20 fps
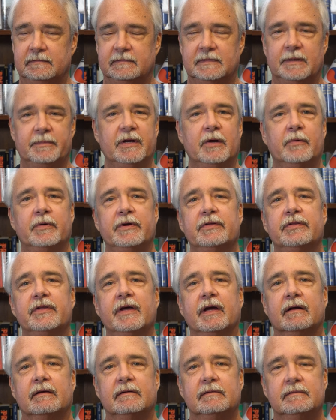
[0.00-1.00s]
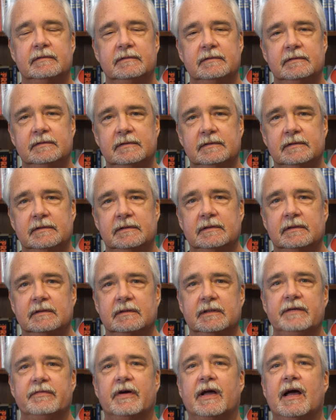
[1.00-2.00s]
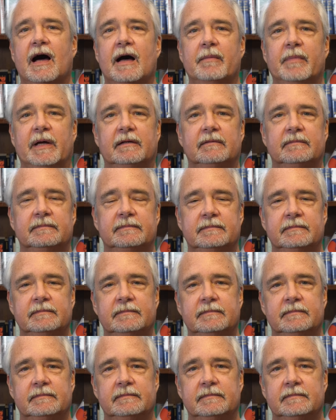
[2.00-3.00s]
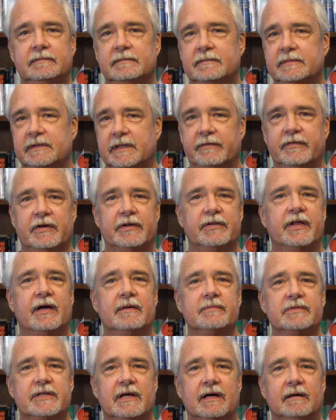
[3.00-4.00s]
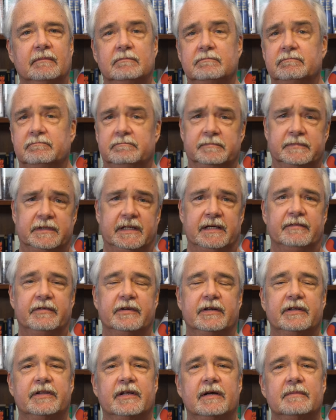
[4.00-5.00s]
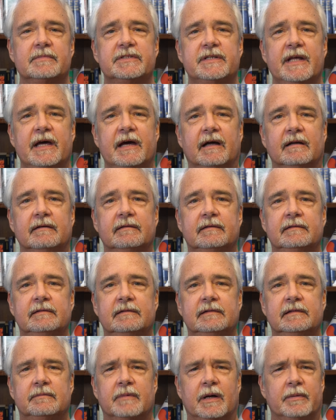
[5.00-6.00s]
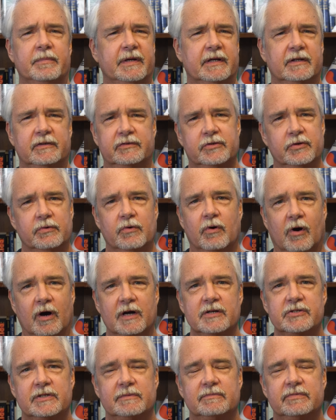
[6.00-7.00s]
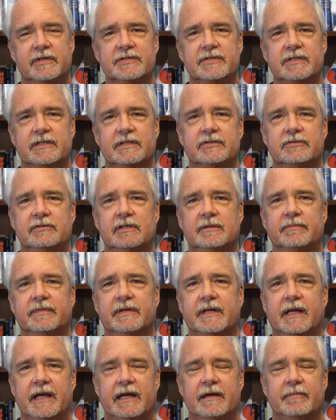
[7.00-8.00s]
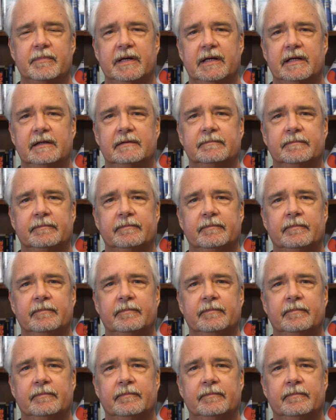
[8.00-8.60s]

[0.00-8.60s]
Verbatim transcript: let me know what you think. Leave a comment. Give it a thumbs up. Give it a thumbs down. Am I being too harsh on President Trump in the campaign?